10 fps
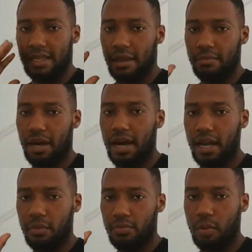They
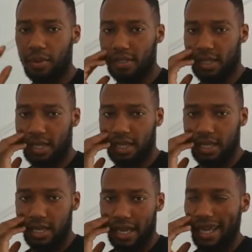buy a
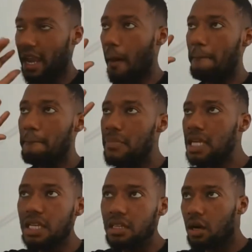property in a
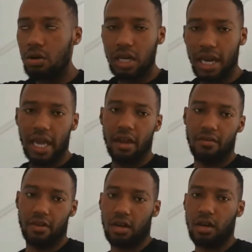mediocre
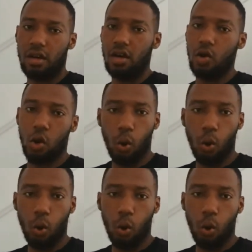area,